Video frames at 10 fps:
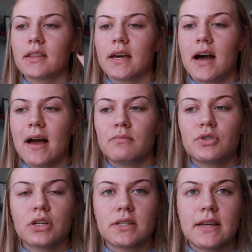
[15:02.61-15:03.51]
that I'm
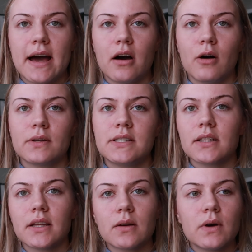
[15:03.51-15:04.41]
just now
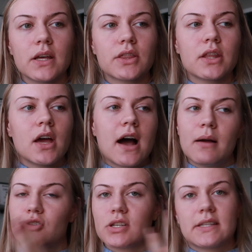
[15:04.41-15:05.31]
dealing with.
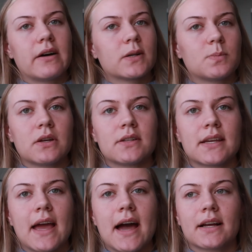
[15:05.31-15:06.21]
I'm just now
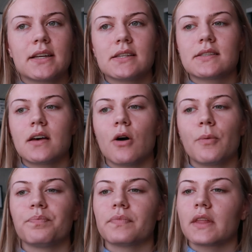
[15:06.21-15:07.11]
experiencing acne,
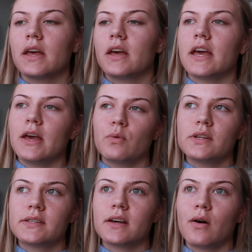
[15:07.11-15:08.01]
so it
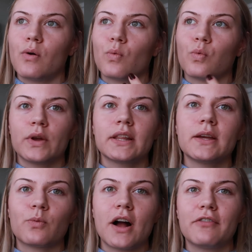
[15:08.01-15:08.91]
was really
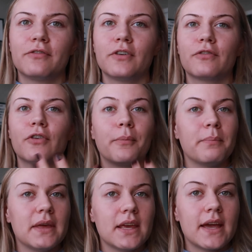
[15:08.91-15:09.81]
rough for
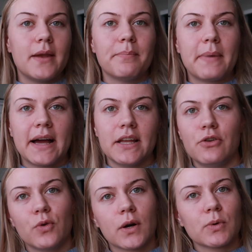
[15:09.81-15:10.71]
me and my
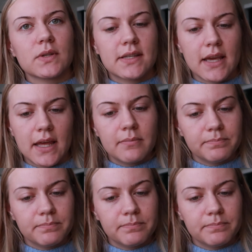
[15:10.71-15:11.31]
normal skin.